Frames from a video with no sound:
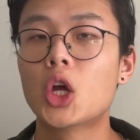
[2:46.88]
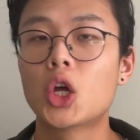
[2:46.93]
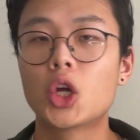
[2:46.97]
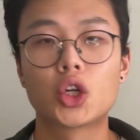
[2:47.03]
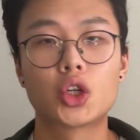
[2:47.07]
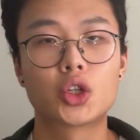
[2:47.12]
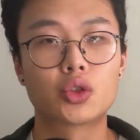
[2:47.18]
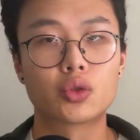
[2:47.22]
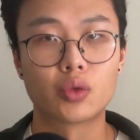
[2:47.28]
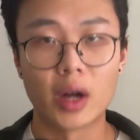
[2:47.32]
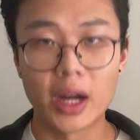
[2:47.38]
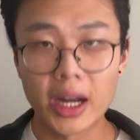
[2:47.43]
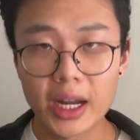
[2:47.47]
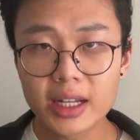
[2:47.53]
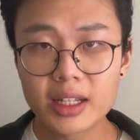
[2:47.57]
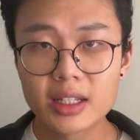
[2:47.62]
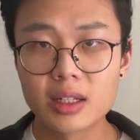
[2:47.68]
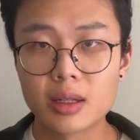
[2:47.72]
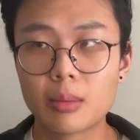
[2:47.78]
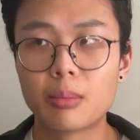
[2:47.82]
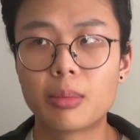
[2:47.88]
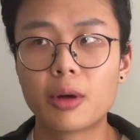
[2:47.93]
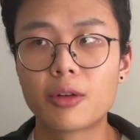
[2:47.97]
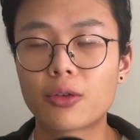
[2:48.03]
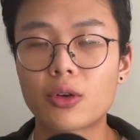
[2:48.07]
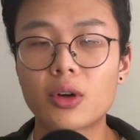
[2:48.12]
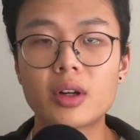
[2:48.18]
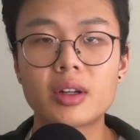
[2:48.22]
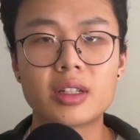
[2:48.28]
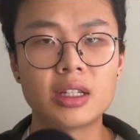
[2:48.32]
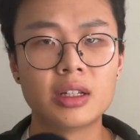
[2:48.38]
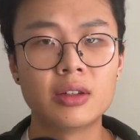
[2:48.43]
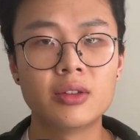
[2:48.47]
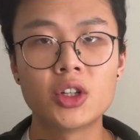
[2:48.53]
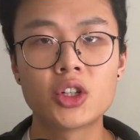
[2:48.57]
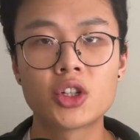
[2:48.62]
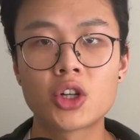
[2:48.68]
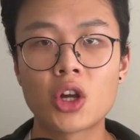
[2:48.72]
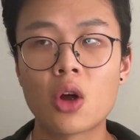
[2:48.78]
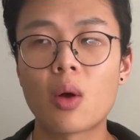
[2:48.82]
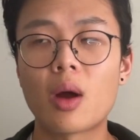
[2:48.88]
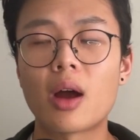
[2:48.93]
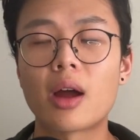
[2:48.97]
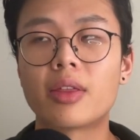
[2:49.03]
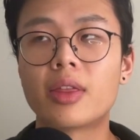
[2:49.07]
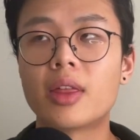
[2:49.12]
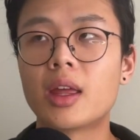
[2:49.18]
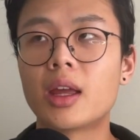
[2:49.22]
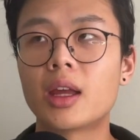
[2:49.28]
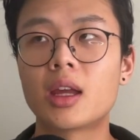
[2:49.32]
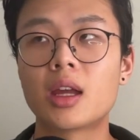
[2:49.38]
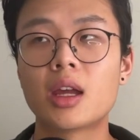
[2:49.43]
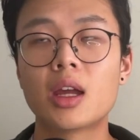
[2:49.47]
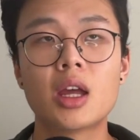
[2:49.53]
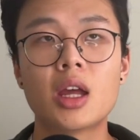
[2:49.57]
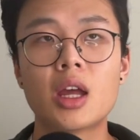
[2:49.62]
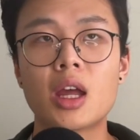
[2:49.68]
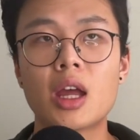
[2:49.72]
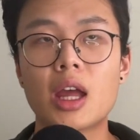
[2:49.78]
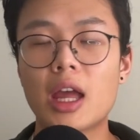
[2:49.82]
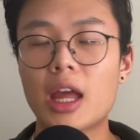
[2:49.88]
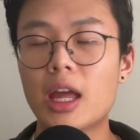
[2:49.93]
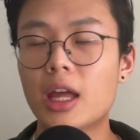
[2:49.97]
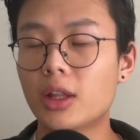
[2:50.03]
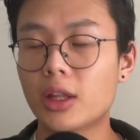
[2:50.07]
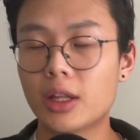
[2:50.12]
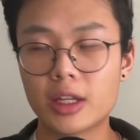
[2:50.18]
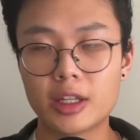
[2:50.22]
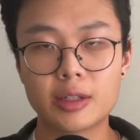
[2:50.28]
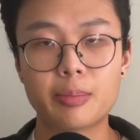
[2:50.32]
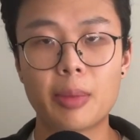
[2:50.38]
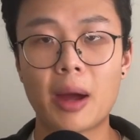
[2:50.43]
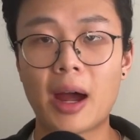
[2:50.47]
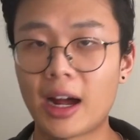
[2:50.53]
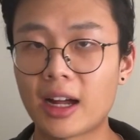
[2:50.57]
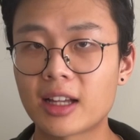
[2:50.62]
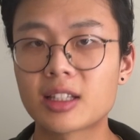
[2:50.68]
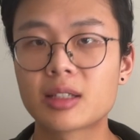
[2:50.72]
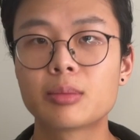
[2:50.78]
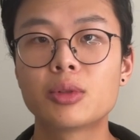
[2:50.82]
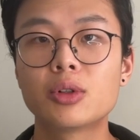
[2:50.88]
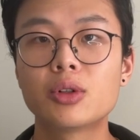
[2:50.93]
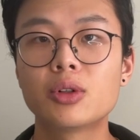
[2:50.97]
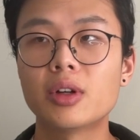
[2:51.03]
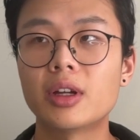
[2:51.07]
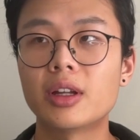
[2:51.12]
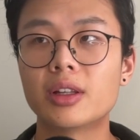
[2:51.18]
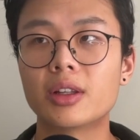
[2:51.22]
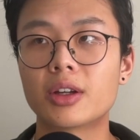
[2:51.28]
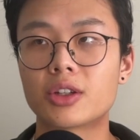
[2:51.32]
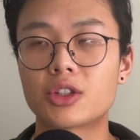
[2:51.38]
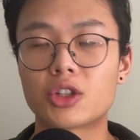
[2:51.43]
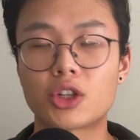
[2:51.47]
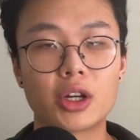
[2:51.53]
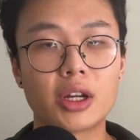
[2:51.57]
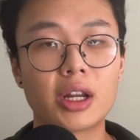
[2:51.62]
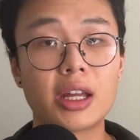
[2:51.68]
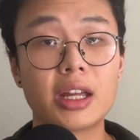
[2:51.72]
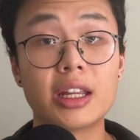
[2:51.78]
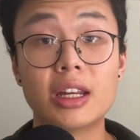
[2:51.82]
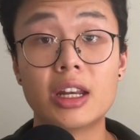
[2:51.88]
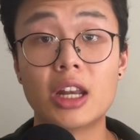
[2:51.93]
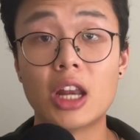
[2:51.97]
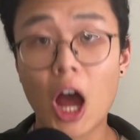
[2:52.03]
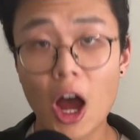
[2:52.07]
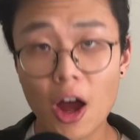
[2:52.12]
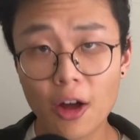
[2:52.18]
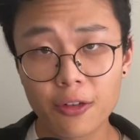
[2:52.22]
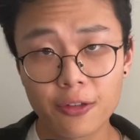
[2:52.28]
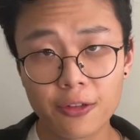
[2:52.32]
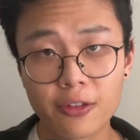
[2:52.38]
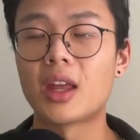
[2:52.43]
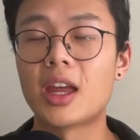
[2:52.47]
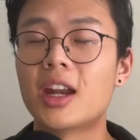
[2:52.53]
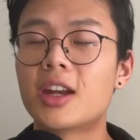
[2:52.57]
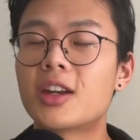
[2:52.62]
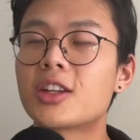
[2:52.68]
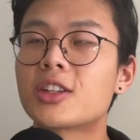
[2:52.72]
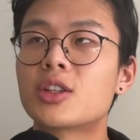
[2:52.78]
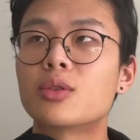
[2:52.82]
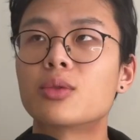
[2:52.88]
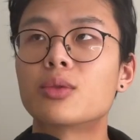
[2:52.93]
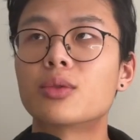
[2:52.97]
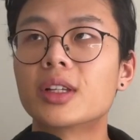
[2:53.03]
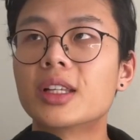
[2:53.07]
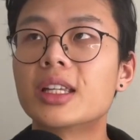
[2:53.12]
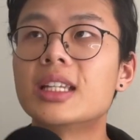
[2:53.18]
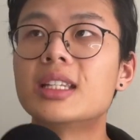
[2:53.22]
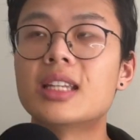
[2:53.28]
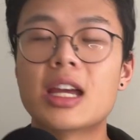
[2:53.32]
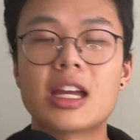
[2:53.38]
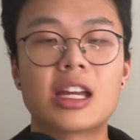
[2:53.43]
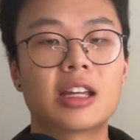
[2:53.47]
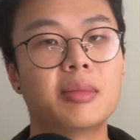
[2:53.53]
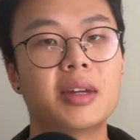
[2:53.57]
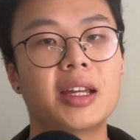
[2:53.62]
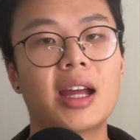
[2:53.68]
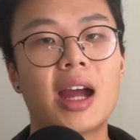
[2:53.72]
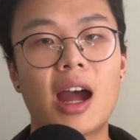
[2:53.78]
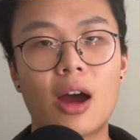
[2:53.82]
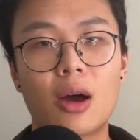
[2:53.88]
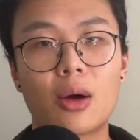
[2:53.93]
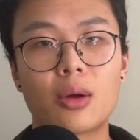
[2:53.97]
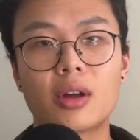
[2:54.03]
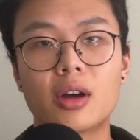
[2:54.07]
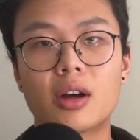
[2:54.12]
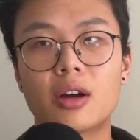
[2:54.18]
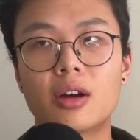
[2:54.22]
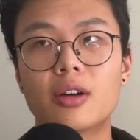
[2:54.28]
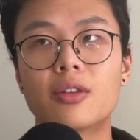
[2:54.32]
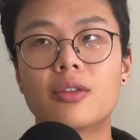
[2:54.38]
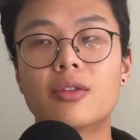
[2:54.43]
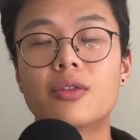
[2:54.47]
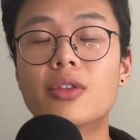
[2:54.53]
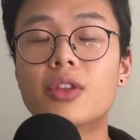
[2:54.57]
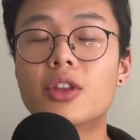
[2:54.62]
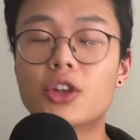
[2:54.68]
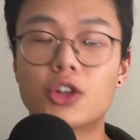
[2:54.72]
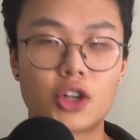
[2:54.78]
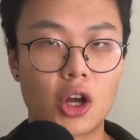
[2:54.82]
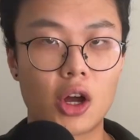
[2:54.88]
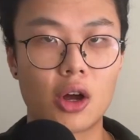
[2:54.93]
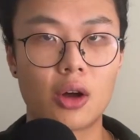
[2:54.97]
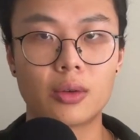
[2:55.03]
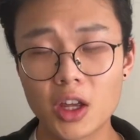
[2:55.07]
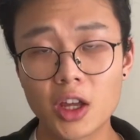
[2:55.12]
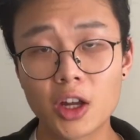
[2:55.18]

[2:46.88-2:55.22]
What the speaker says: great, but for a TV show, I think it is passable, it looks good enough, and it doesn't really take me out of the show.